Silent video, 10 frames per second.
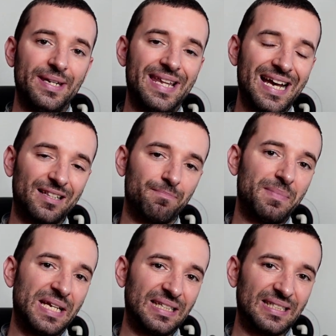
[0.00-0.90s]
That
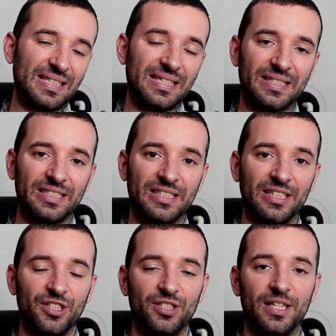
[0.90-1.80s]
means in
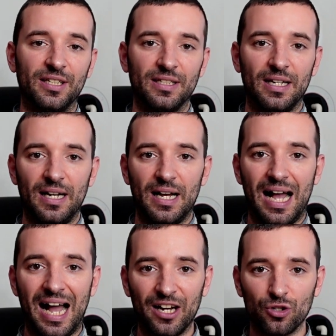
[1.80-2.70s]
turns that
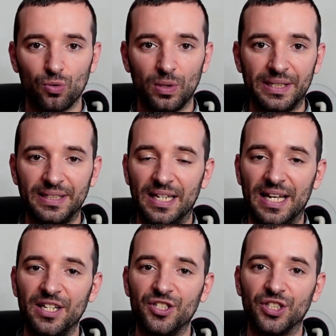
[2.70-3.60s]
actually the
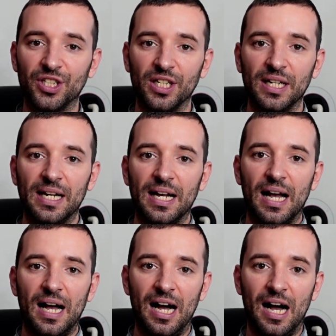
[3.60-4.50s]
laser,
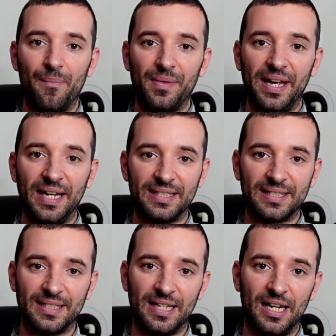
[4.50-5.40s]

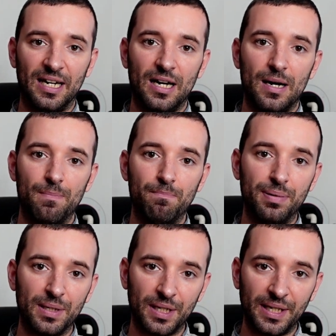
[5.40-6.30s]
it's
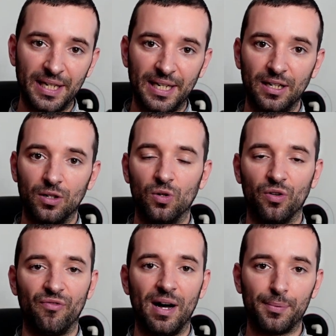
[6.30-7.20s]
burning
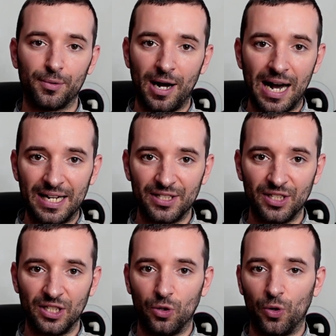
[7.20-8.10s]
or
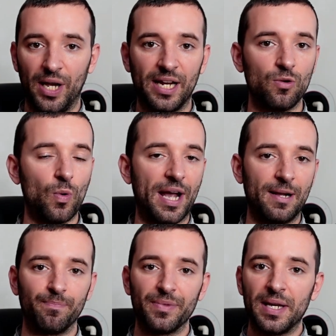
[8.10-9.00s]
vaporizing, or
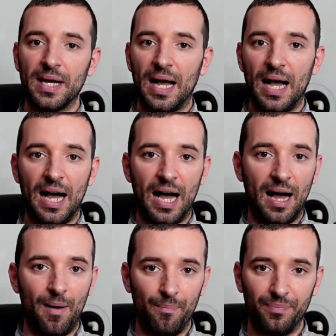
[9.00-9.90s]
anyway,
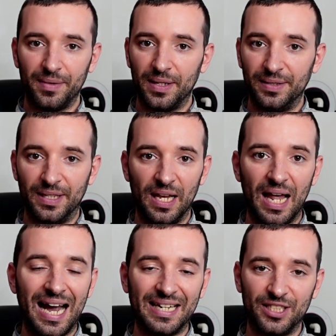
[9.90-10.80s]
the
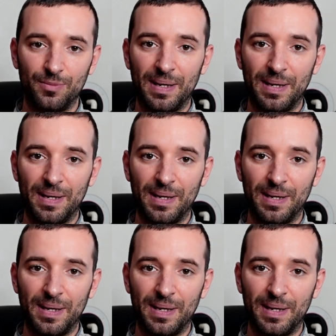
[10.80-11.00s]
light is